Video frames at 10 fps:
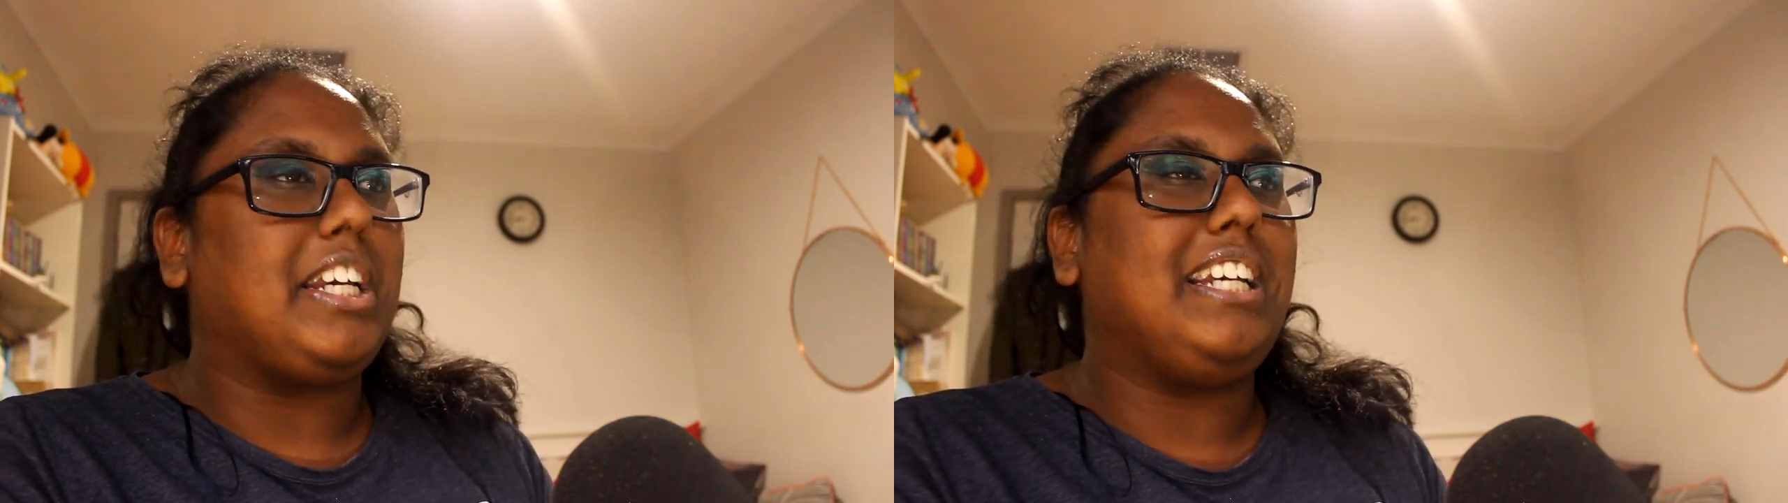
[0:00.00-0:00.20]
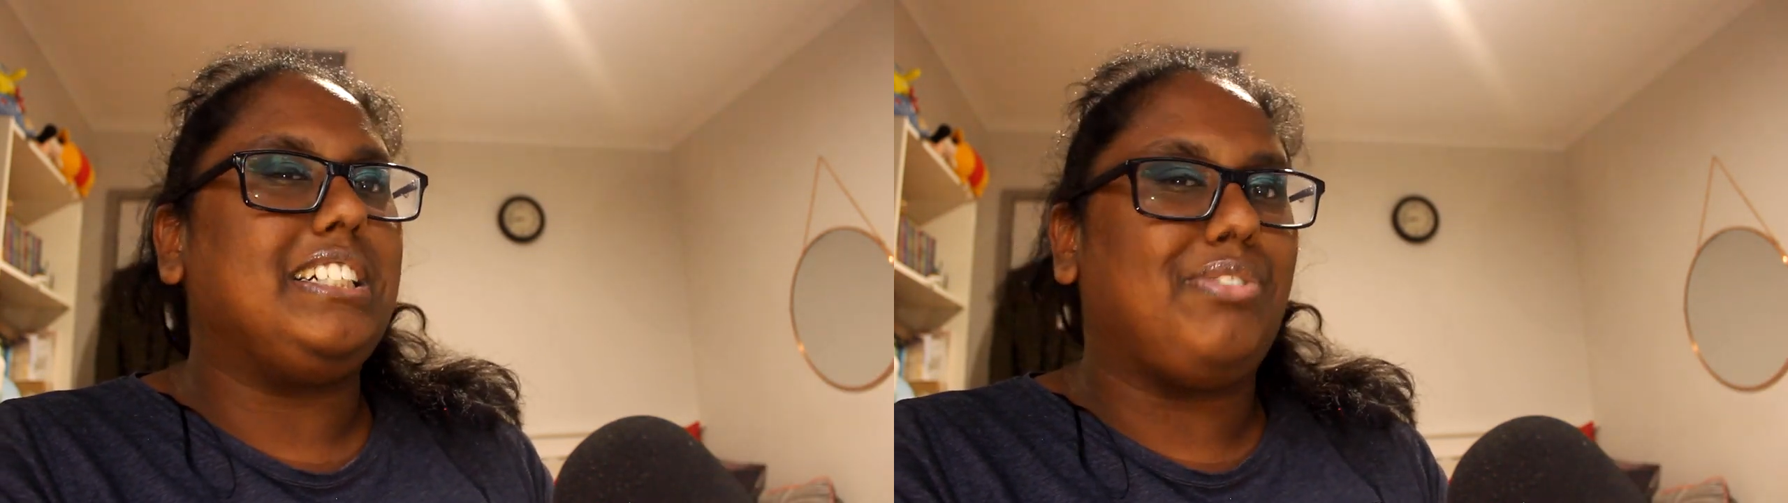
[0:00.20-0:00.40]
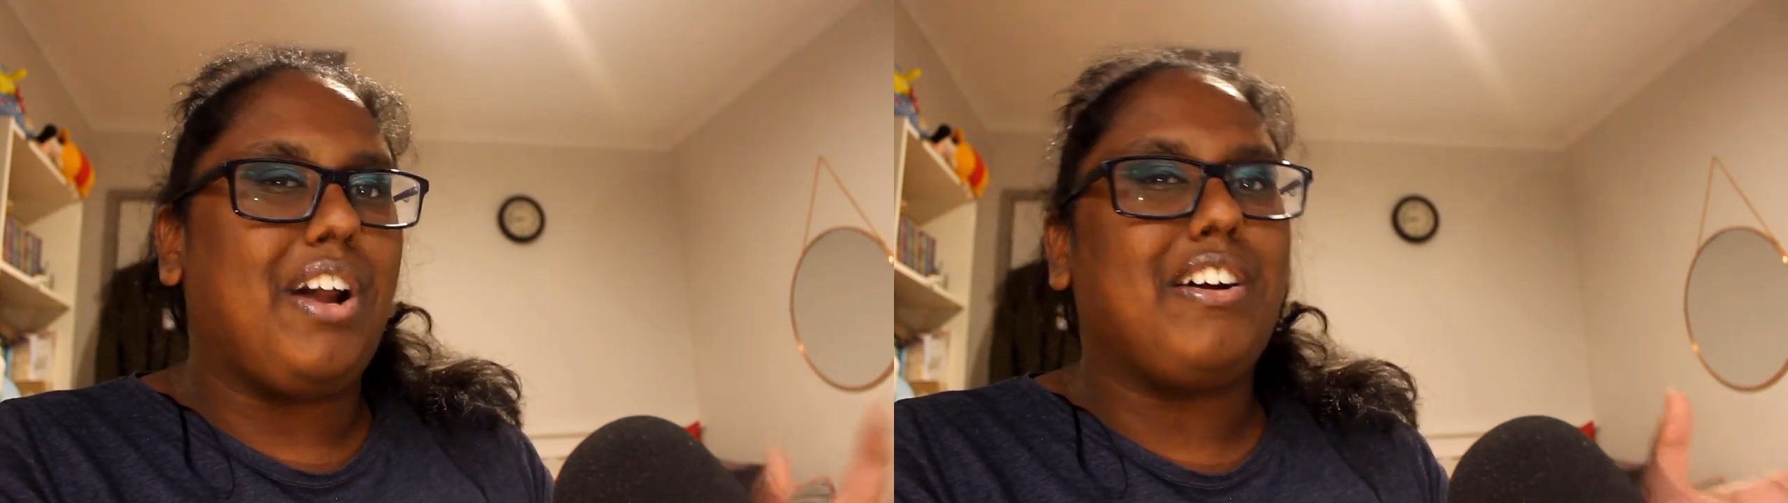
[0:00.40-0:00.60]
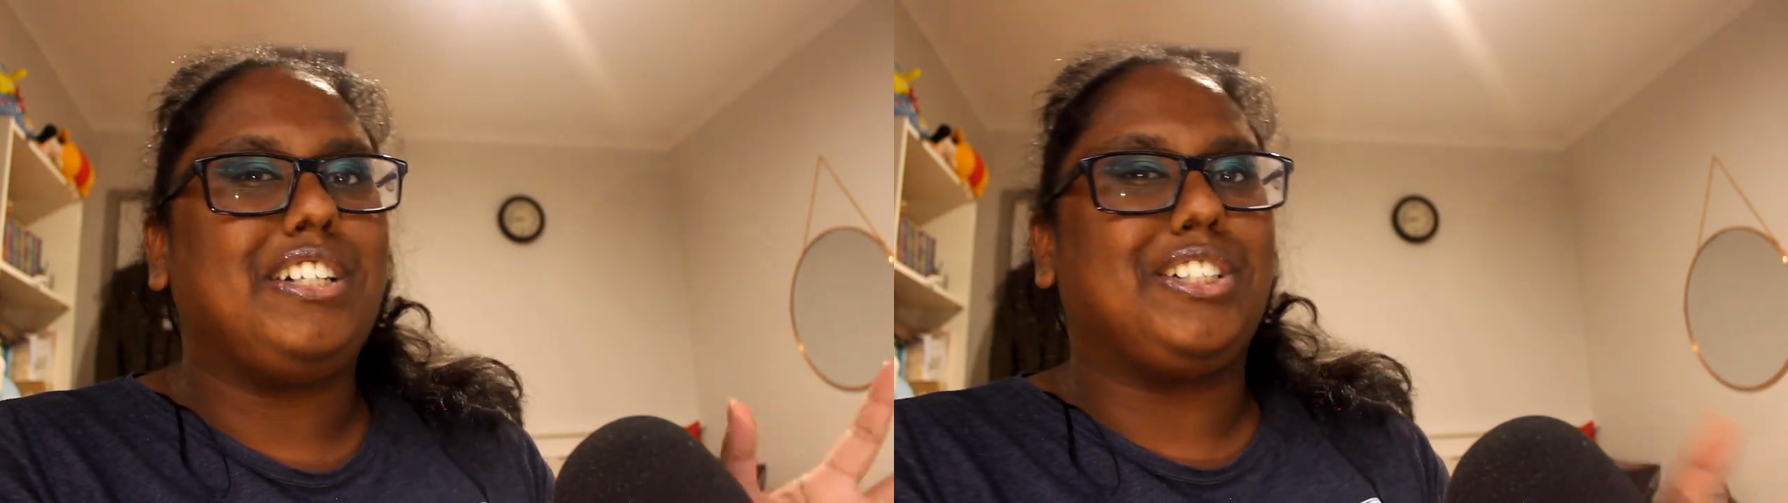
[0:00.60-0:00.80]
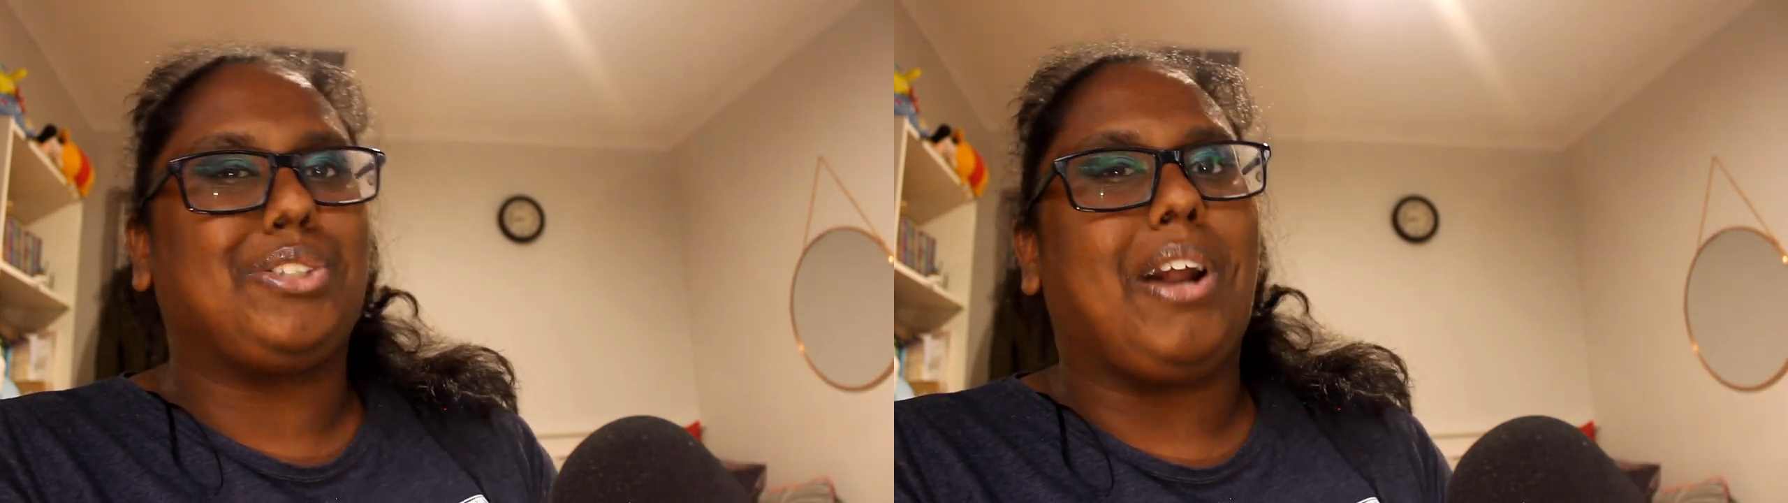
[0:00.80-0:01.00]
like he's very
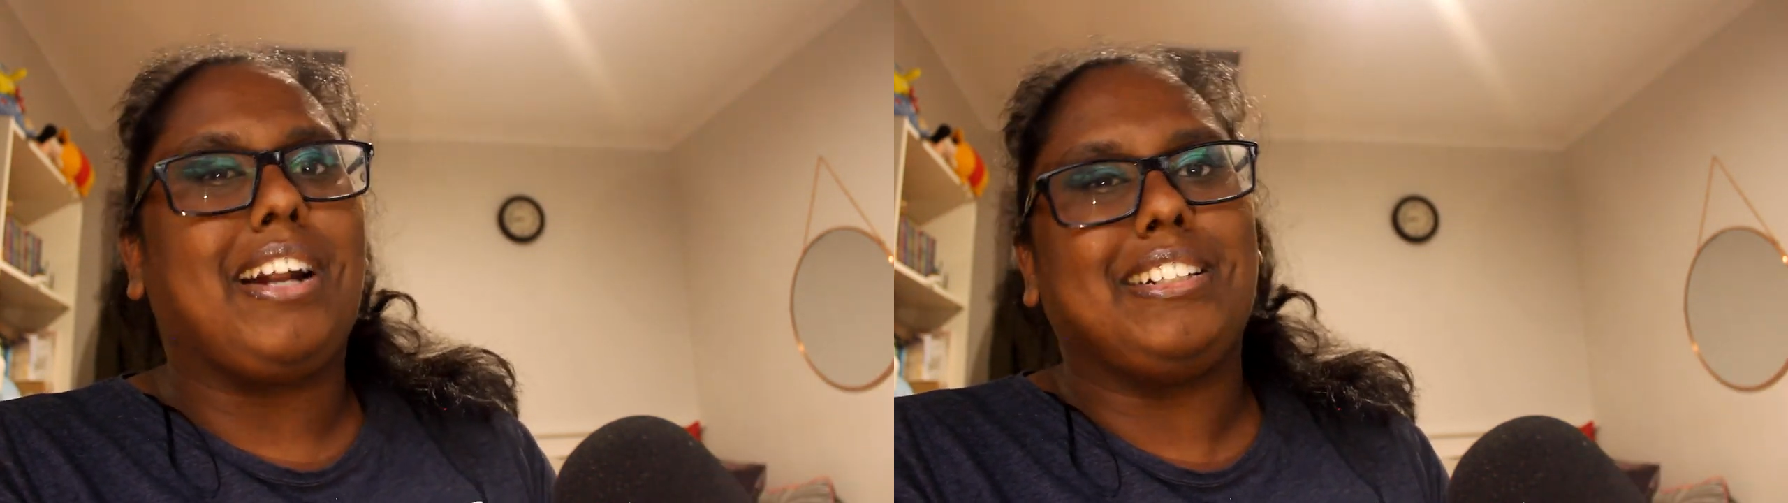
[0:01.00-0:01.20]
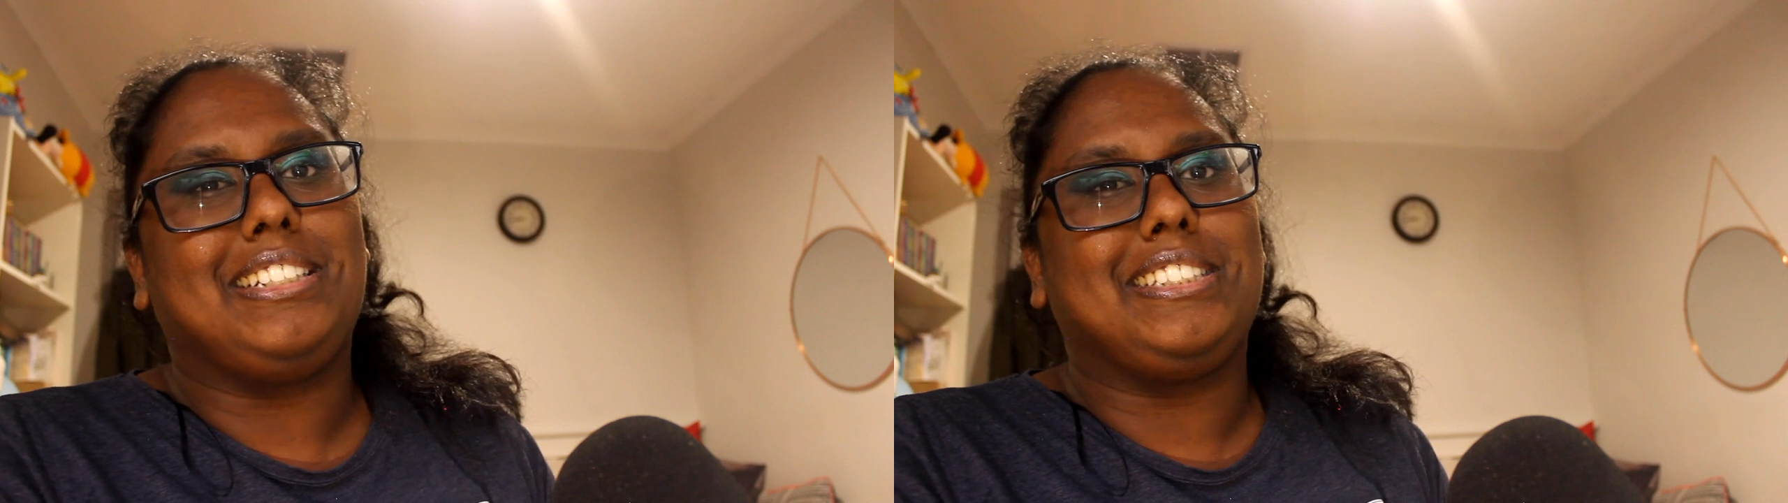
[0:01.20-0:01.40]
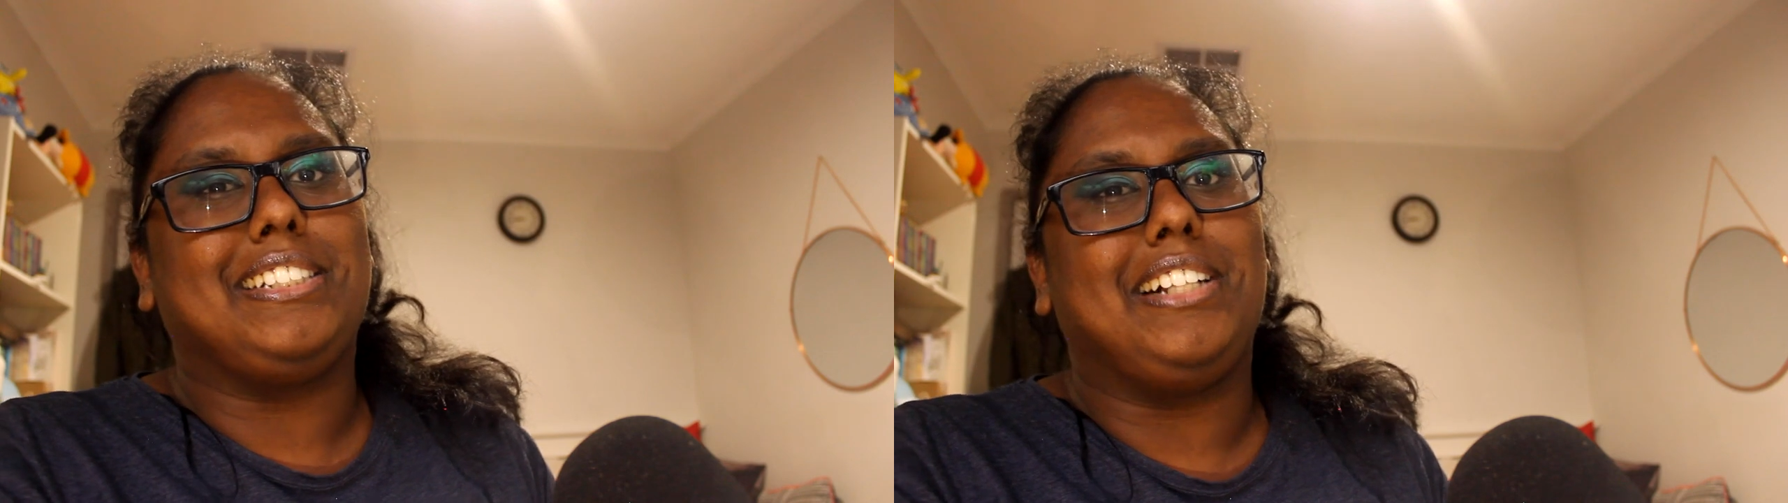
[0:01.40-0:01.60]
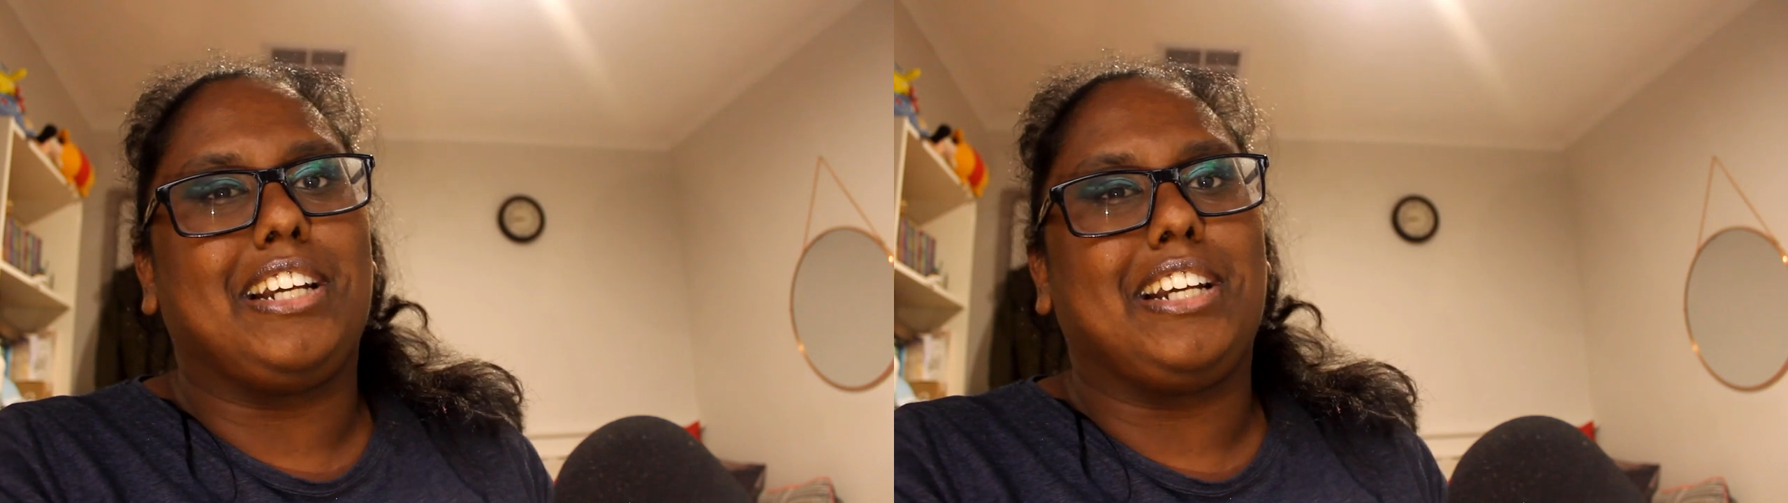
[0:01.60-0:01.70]
distracted still,